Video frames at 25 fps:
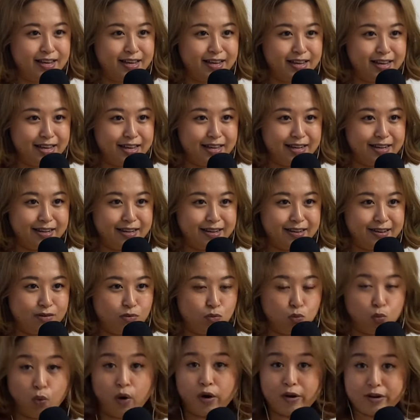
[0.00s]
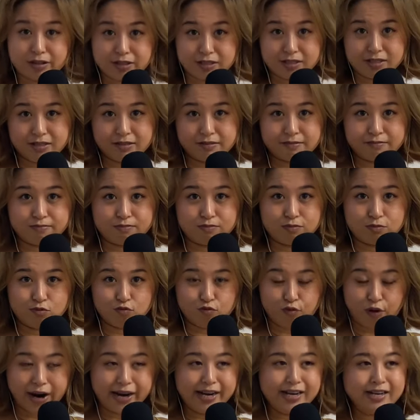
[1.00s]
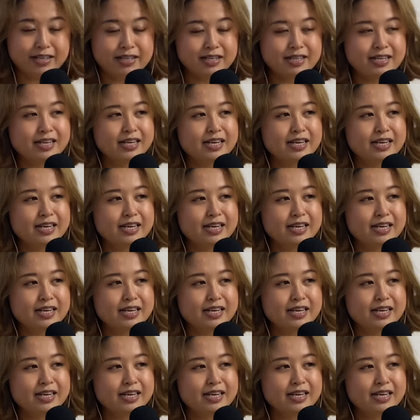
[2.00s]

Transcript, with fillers: It works, right?